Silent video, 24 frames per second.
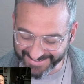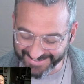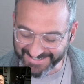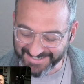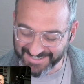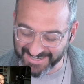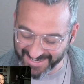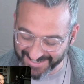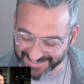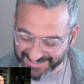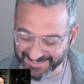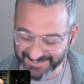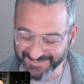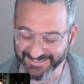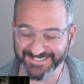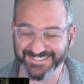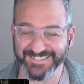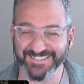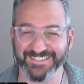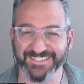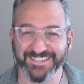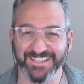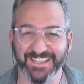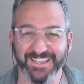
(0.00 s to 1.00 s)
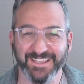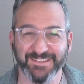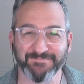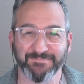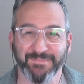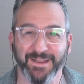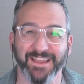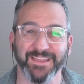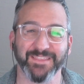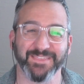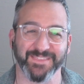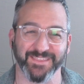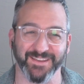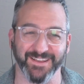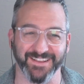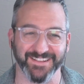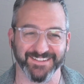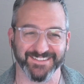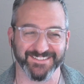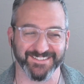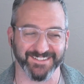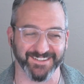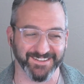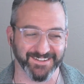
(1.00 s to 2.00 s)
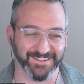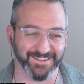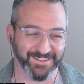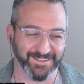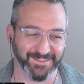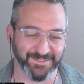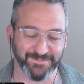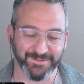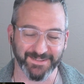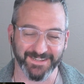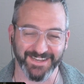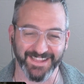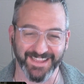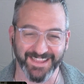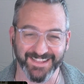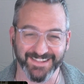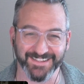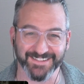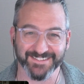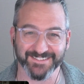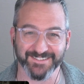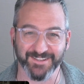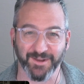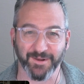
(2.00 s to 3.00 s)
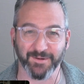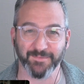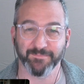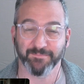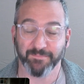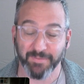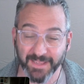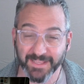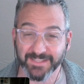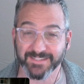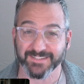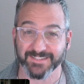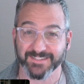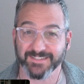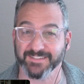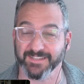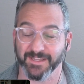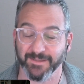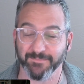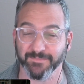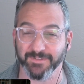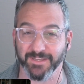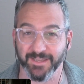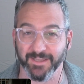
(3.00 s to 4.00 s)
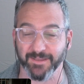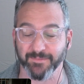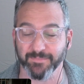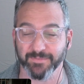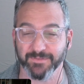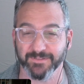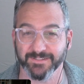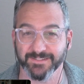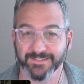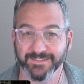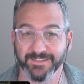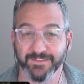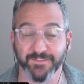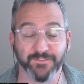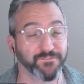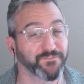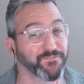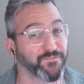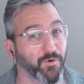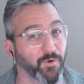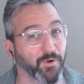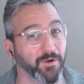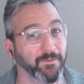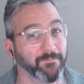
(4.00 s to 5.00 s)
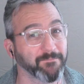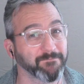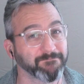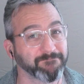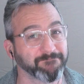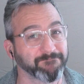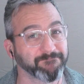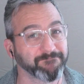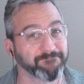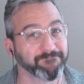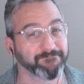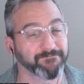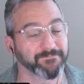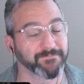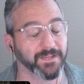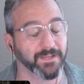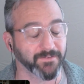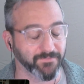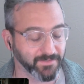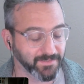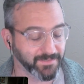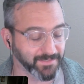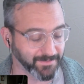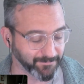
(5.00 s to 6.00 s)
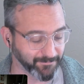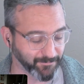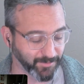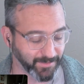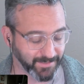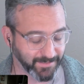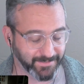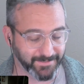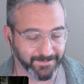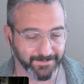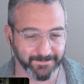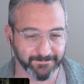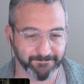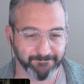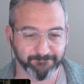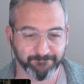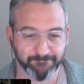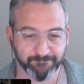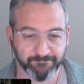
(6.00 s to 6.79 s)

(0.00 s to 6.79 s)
I guess you could say my thoughts on Halloween Ends are best summed up in the form of a limerick.